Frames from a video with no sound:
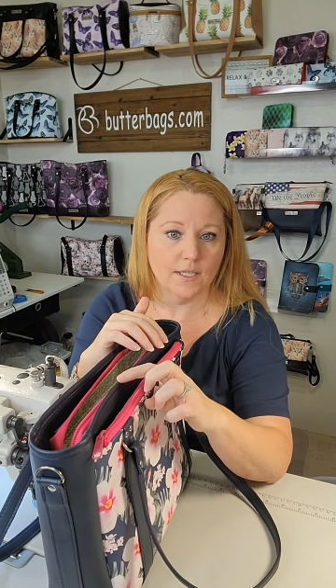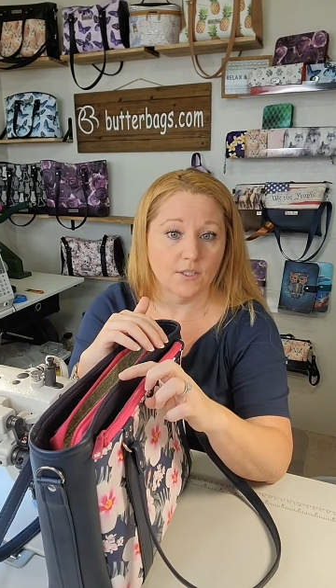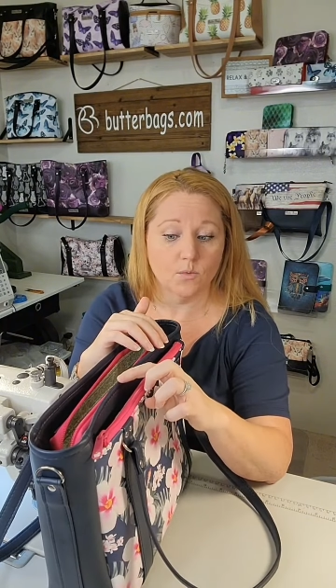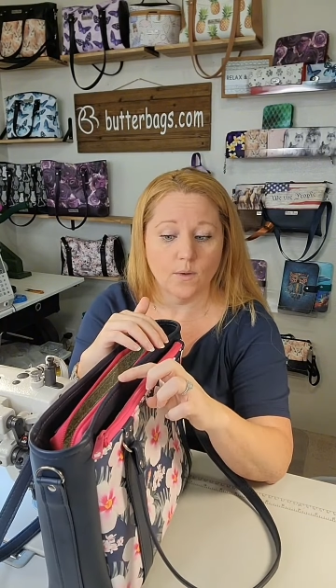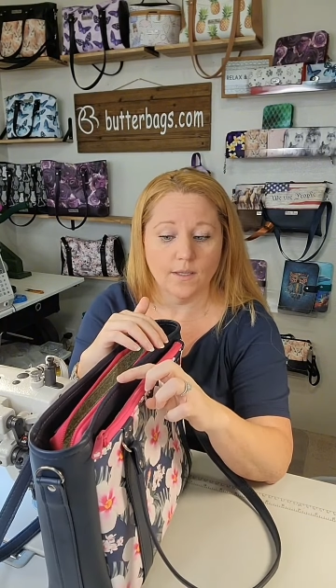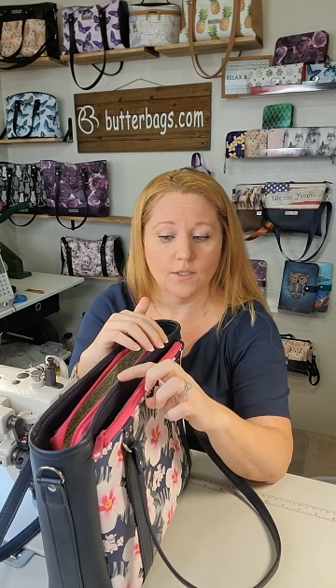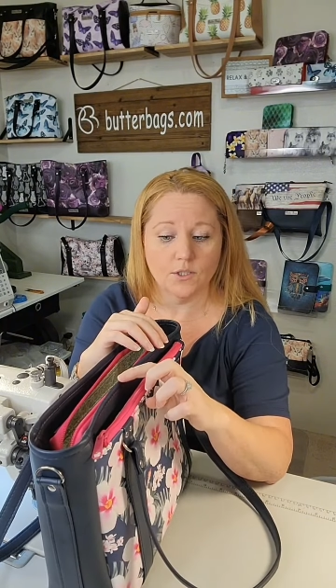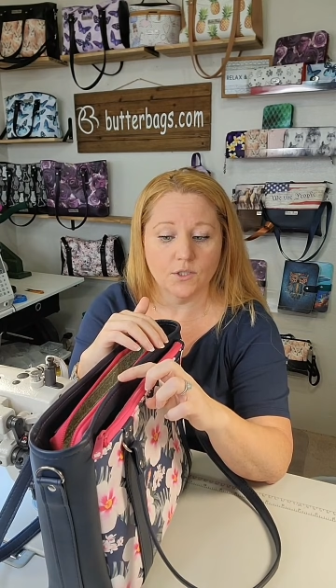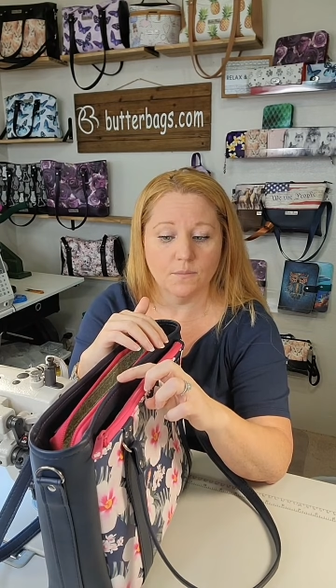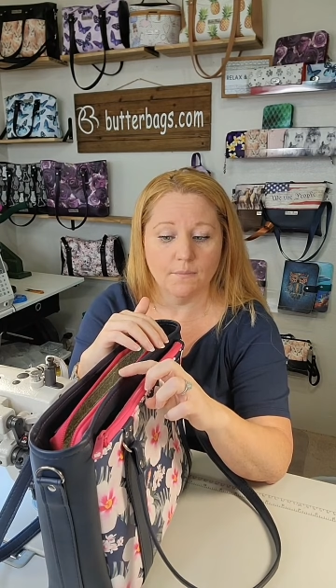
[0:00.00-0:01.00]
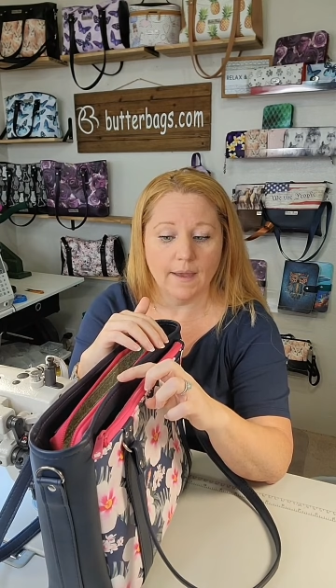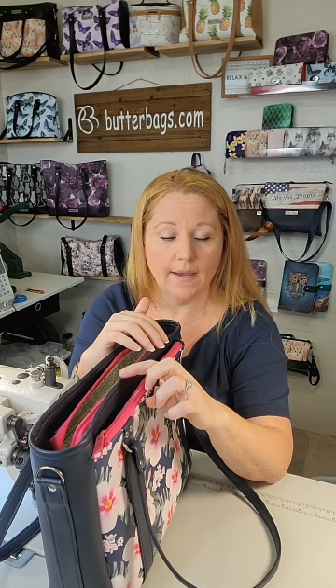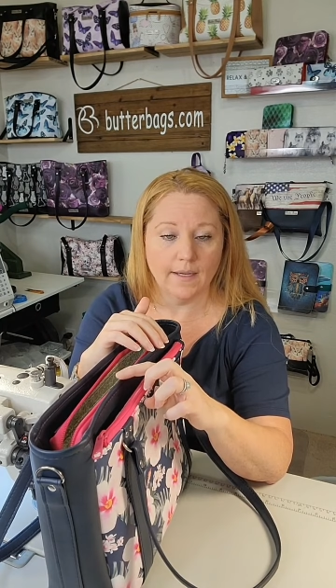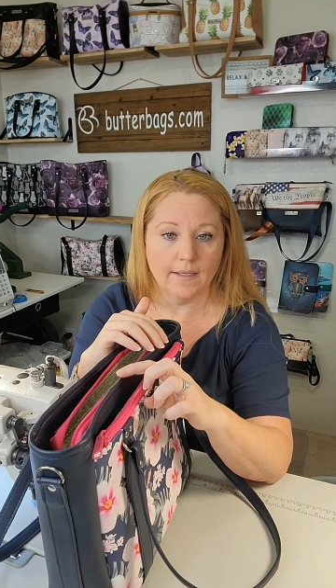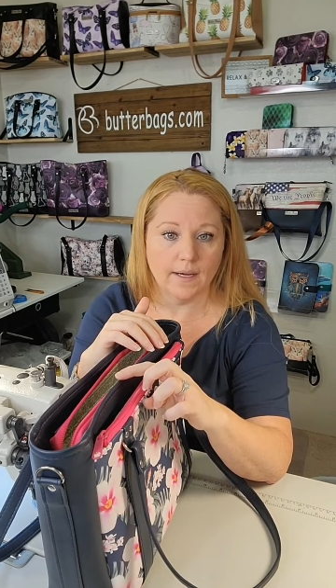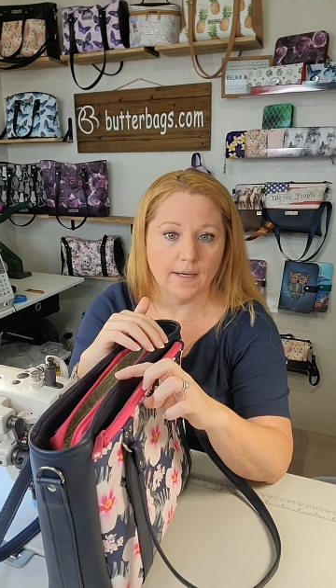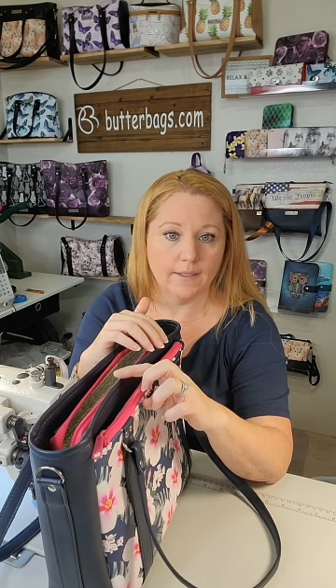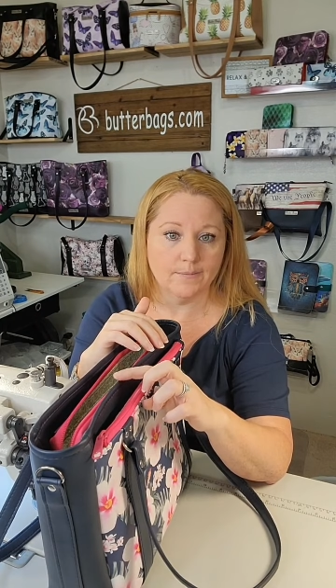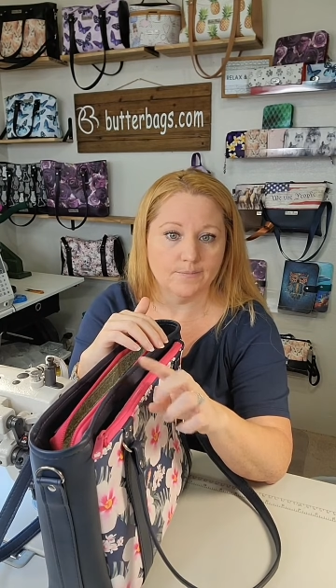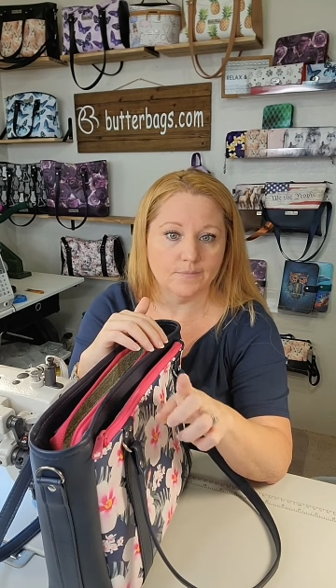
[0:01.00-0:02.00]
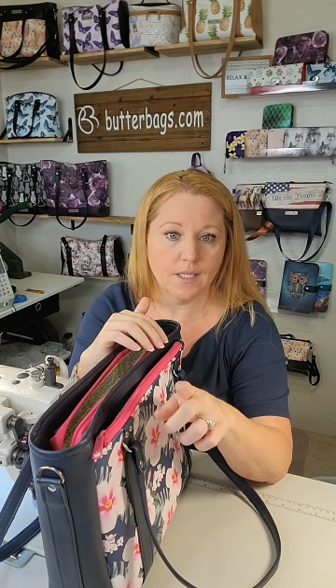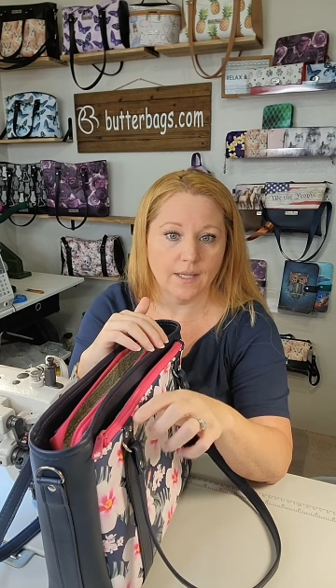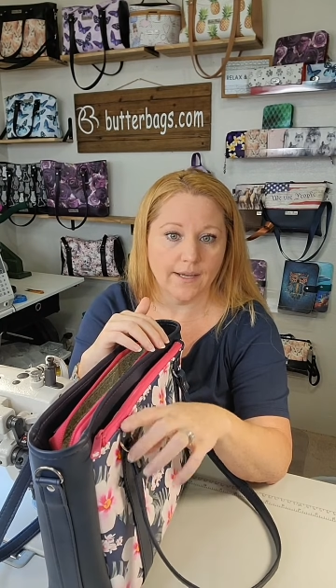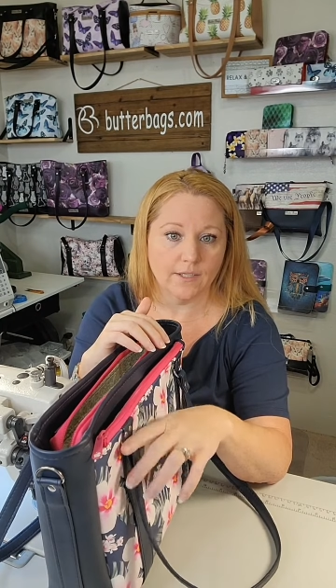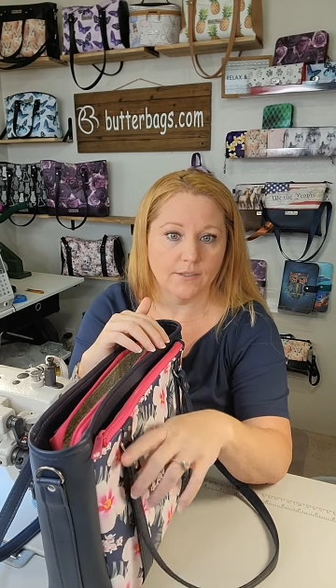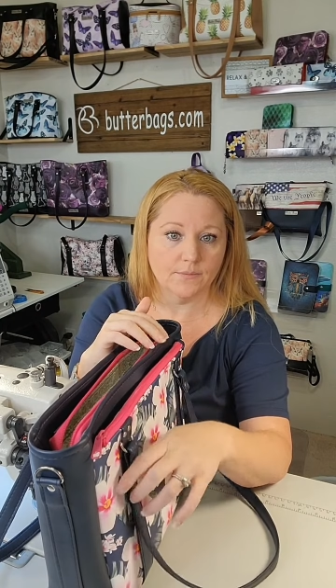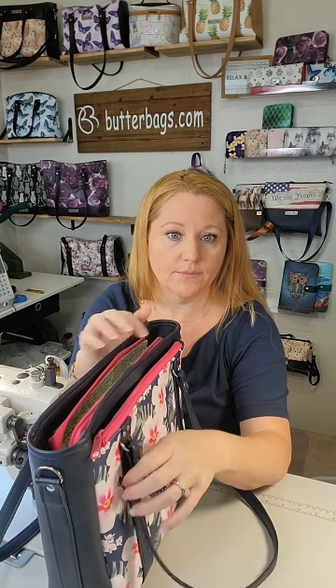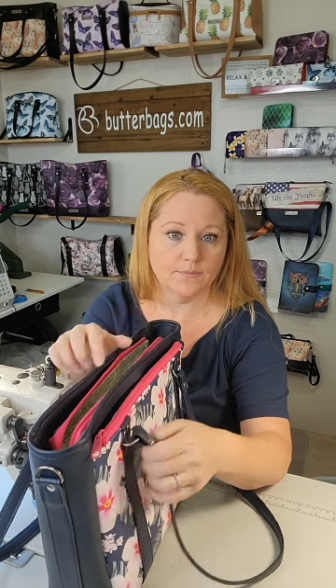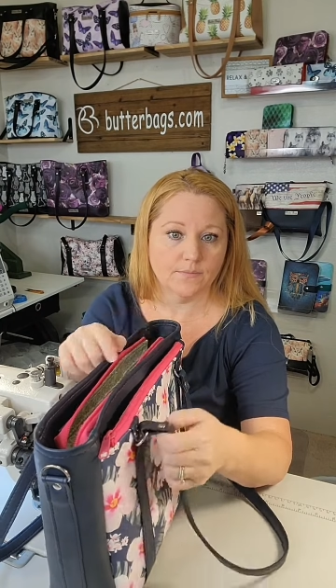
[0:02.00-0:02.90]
as well as your main layer.